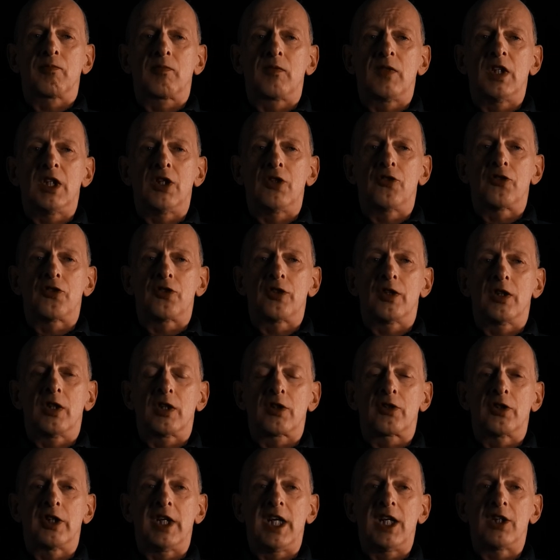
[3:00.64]
his
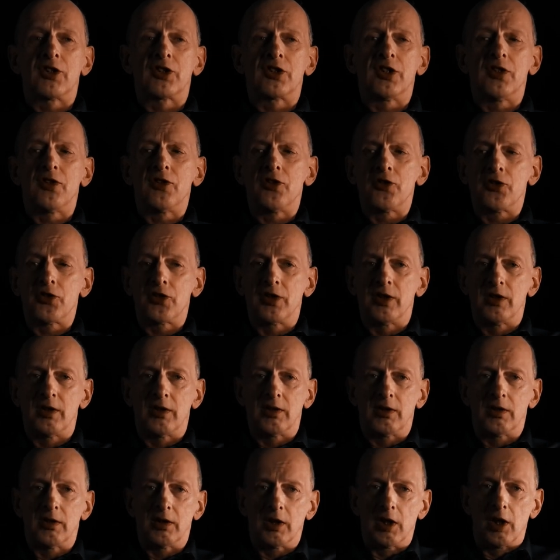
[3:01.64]
creations.
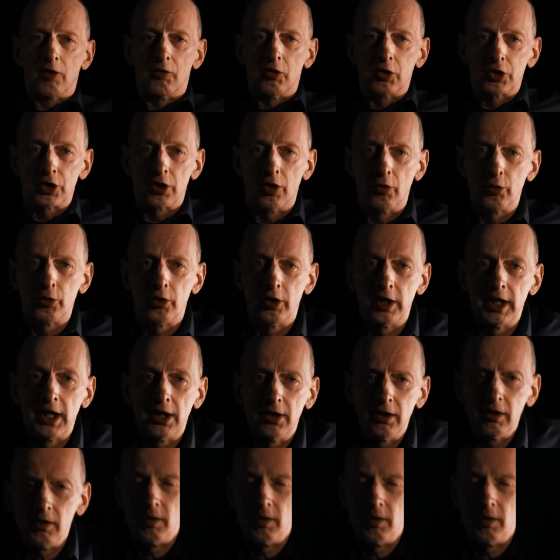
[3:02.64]
I will show you here.